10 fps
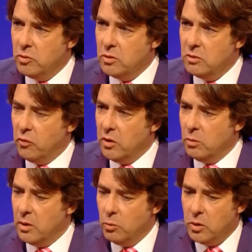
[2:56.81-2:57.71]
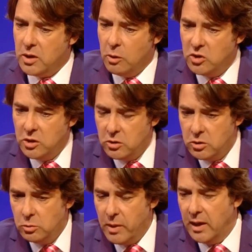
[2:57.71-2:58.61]
this for you. Well, what goes
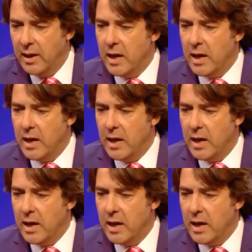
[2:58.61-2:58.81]
into making Adam